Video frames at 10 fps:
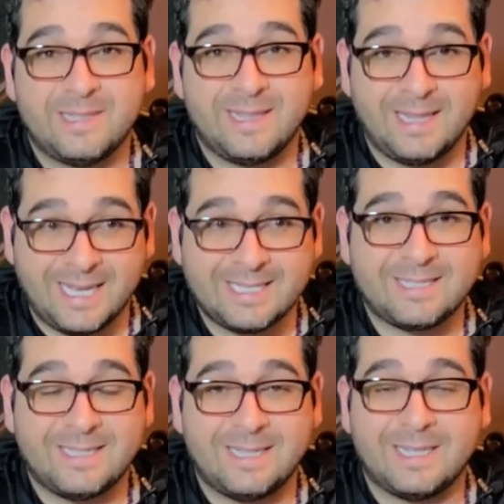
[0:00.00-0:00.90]

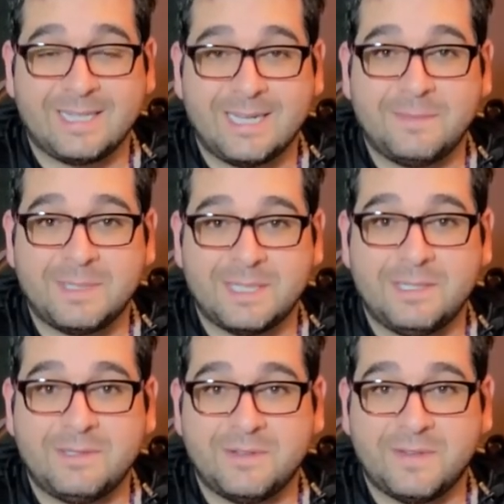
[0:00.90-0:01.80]
less than the times it's
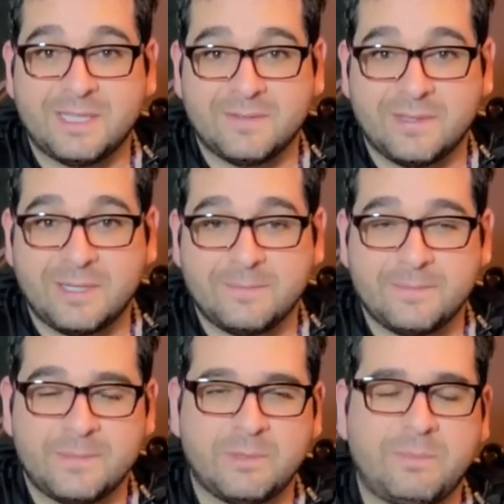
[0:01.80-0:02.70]
used defensively.
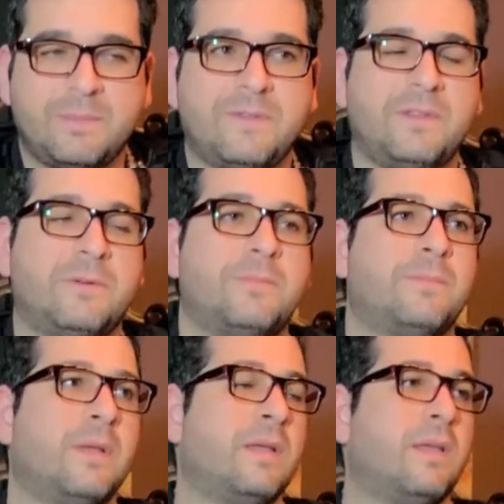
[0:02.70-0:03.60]
So if
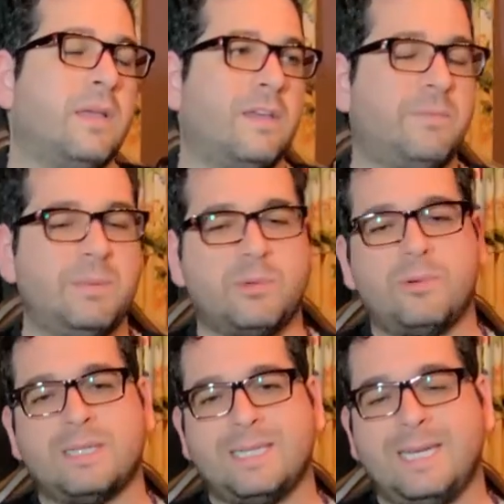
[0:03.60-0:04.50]
people
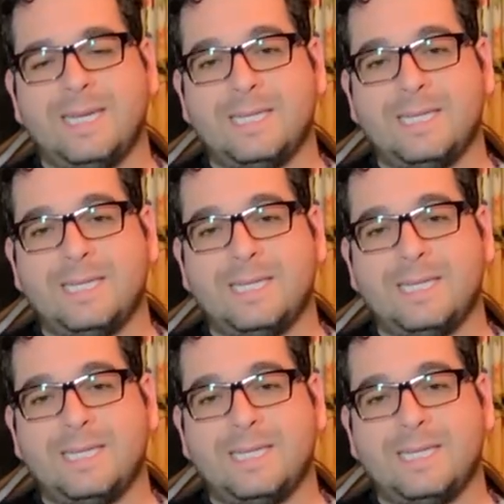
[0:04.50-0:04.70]
want to get